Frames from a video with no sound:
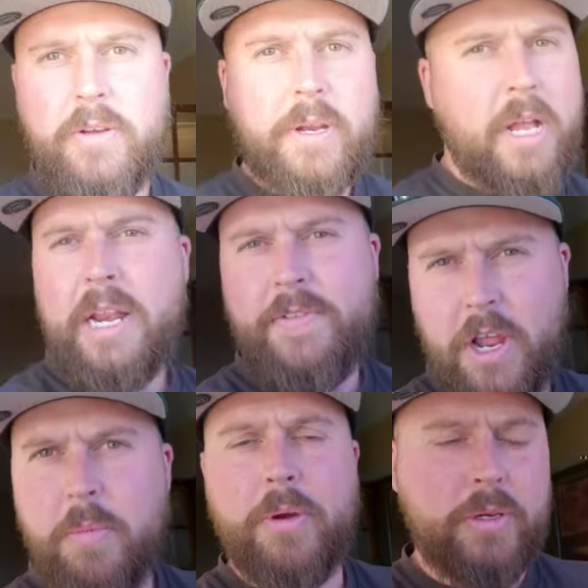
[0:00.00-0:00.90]
doing kind of a
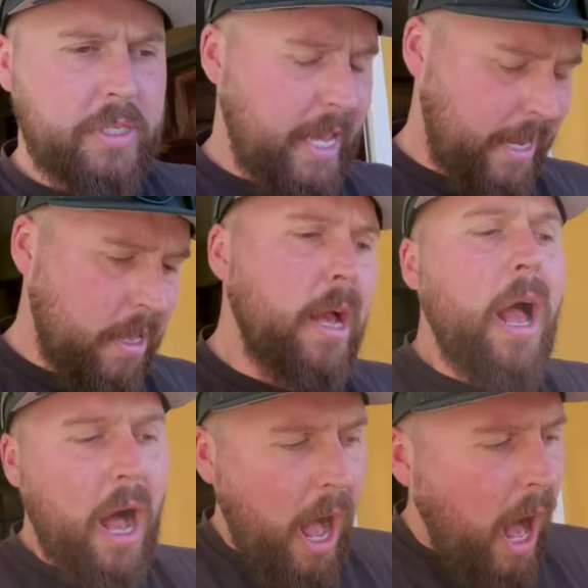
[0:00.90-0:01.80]
no booze thing.
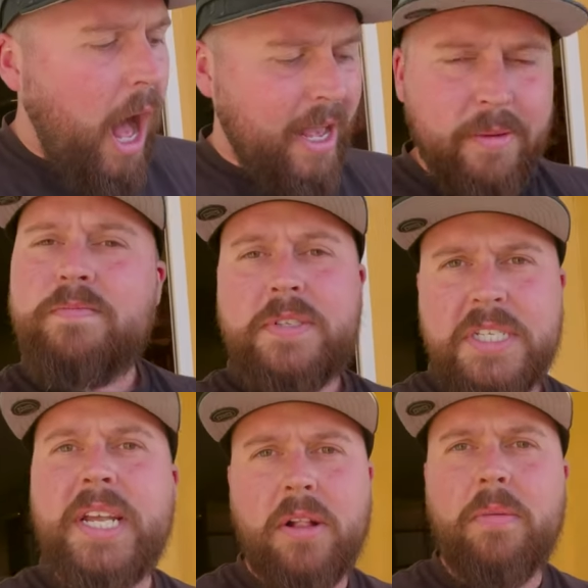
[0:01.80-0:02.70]
I
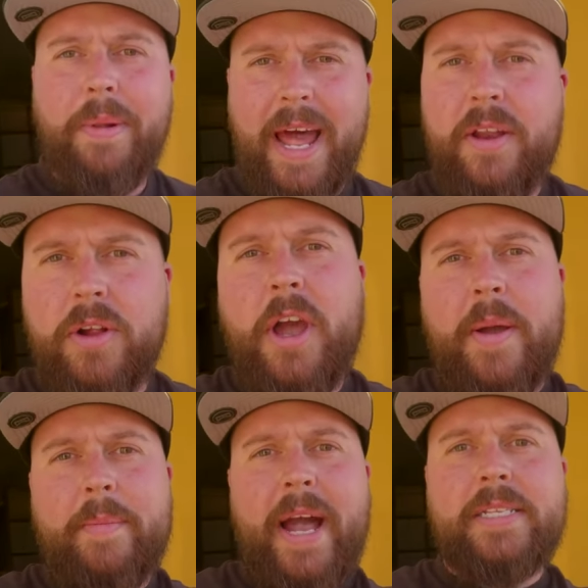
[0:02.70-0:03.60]
still plan on
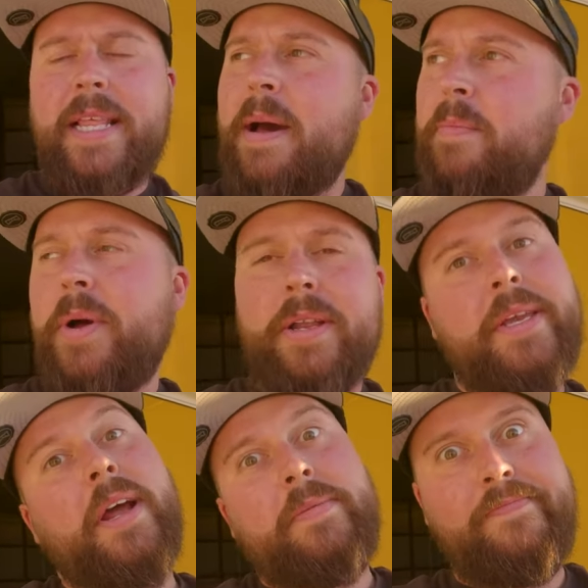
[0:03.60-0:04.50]
going back to that, but you know,